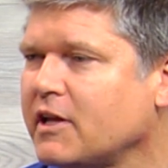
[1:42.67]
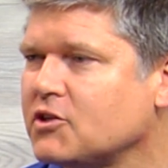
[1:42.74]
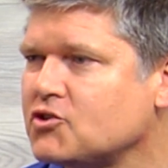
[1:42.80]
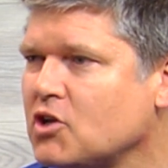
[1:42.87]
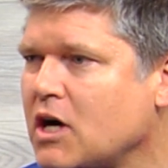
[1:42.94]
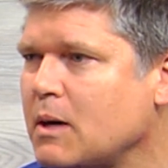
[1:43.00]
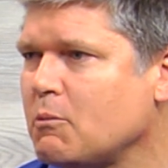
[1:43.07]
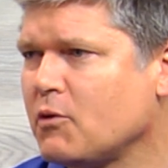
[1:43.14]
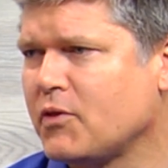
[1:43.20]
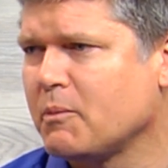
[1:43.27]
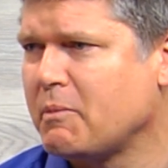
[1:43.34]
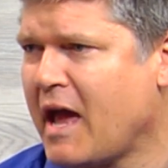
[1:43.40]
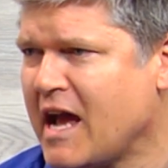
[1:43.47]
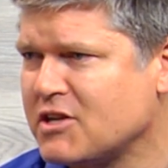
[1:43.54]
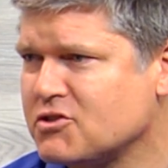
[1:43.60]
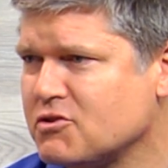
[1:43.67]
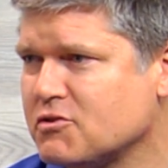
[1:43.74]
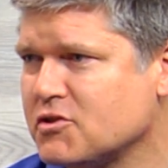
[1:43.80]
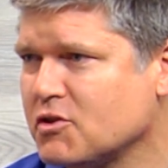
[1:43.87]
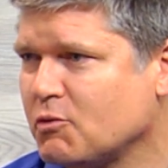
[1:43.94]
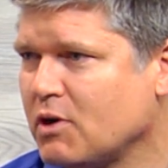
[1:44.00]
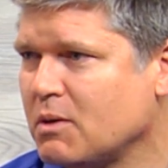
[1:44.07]
a job with a bachelor's
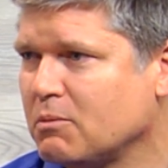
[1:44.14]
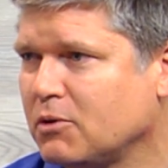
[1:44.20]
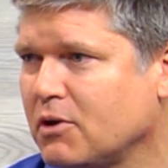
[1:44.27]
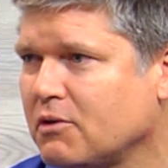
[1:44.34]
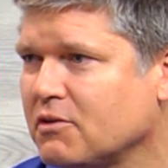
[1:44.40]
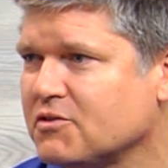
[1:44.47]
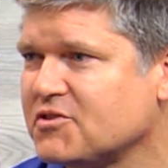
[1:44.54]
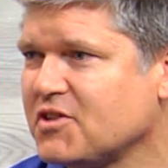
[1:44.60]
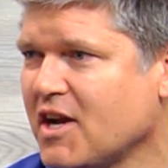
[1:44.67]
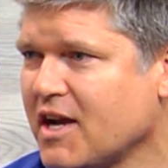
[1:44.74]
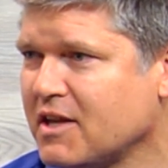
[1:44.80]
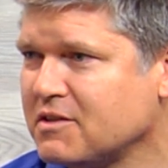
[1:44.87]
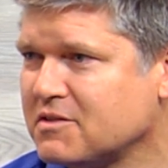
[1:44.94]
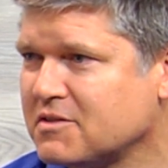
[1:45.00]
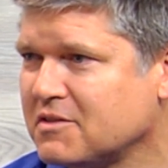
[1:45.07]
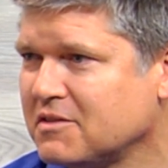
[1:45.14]
degree in political science.